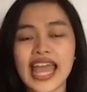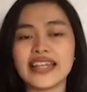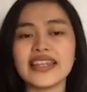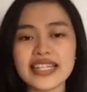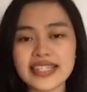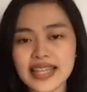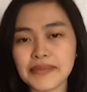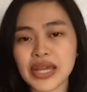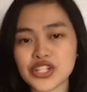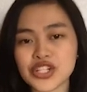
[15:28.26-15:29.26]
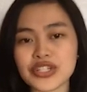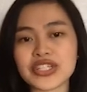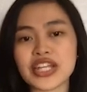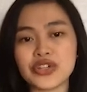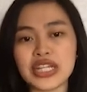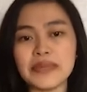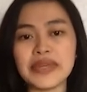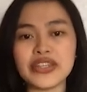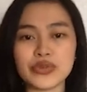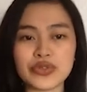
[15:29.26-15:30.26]
And these dimensions can really
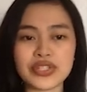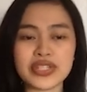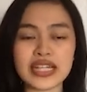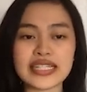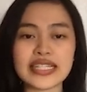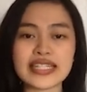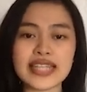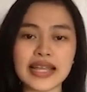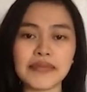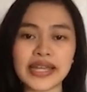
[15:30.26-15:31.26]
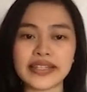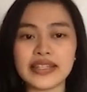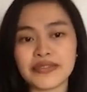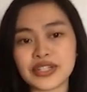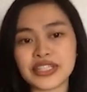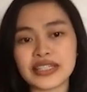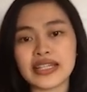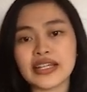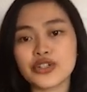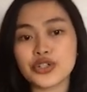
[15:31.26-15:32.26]
be used to segment different
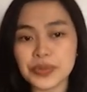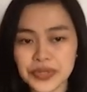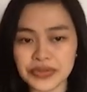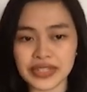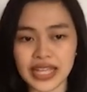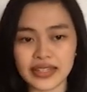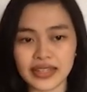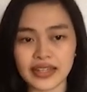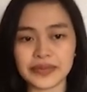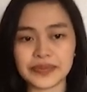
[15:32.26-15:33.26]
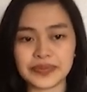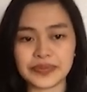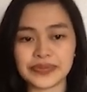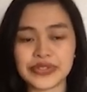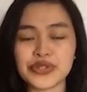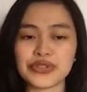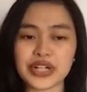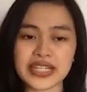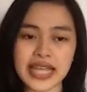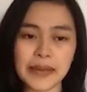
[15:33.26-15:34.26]
groups of data. So for
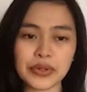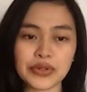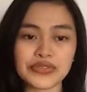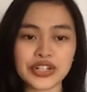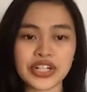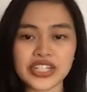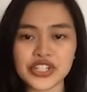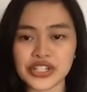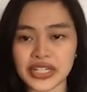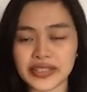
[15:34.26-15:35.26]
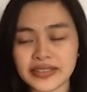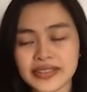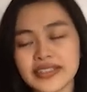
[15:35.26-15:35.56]
example, for country,